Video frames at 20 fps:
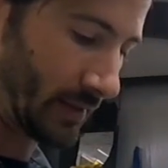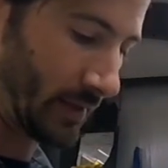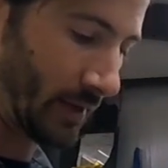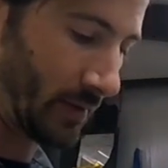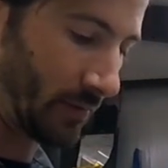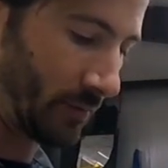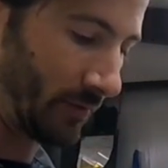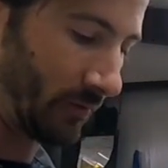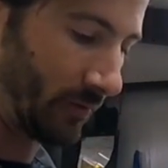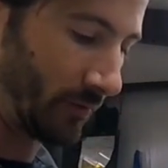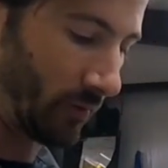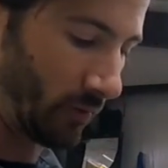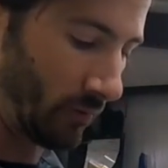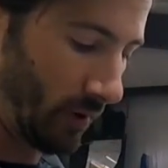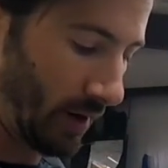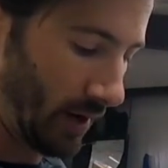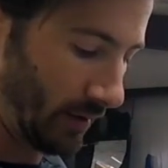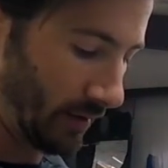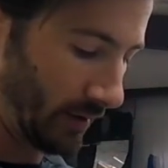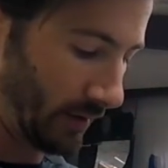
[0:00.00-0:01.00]
step before
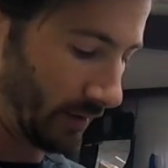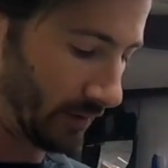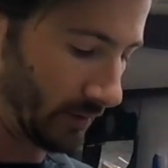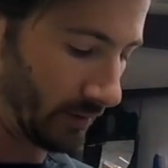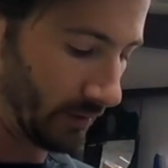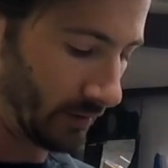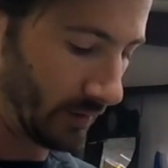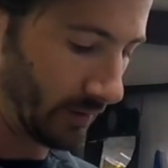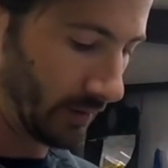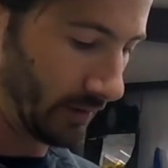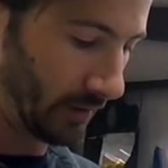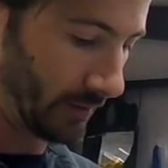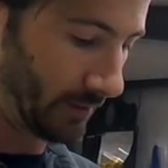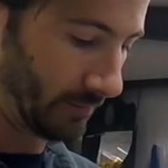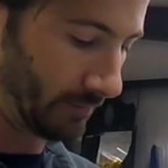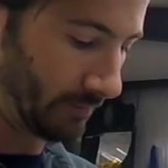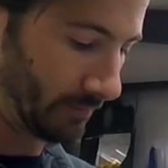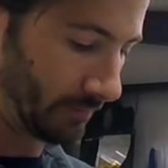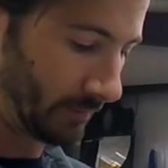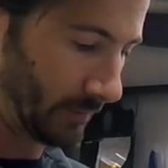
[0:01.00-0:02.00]
wiring.
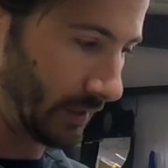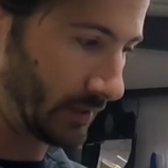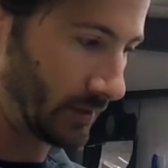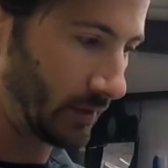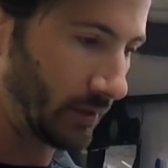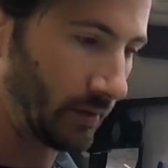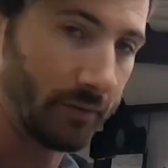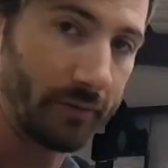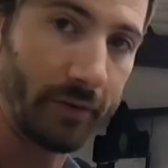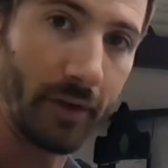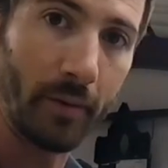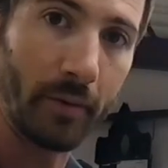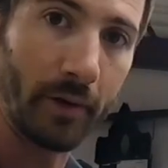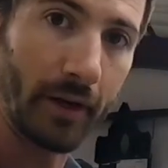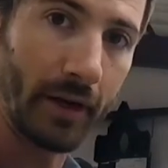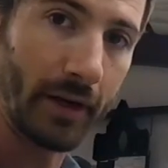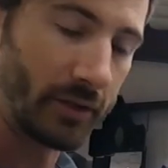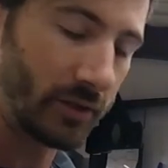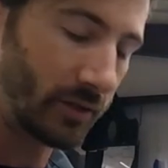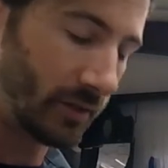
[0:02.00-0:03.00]
That's all the
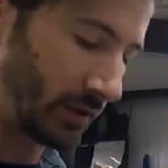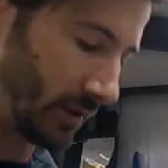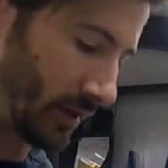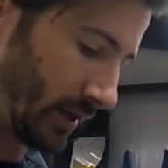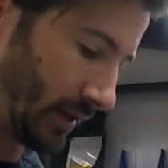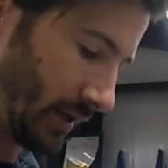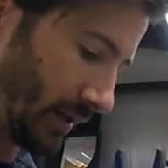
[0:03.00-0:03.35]
fabrication that I